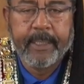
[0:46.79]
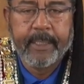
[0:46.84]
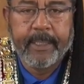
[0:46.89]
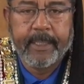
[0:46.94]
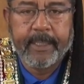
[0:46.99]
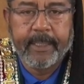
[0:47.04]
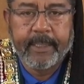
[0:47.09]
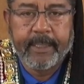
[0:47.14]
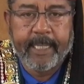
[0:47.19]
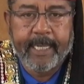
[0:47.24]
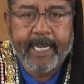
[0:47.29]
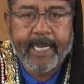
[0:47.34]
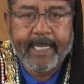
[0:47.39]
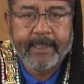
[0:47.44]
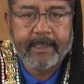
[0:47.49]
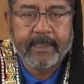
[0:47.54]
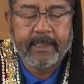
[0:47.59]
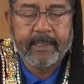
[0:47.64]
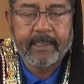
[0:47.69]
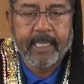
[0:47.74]
that
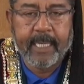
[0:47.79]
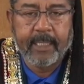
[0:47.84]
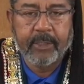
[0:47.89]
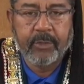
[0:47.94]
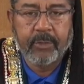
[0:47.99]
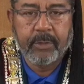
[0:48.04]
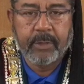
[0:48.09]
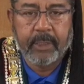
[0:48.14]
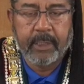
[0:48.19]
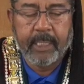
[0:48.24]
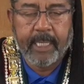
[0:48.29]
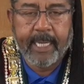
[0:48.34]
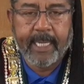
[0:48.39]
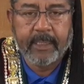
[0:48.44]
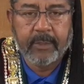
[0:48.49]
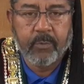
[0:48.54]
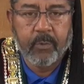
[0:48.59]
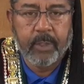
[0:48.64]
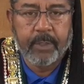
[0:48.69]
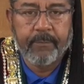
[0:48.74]
has the schedules, and it
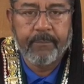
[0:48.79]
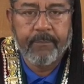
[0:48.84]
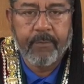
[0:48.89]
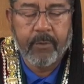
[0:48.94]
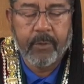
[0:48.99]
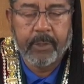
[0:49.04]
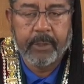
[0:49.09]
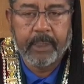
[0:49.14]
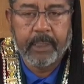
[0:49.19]
has one for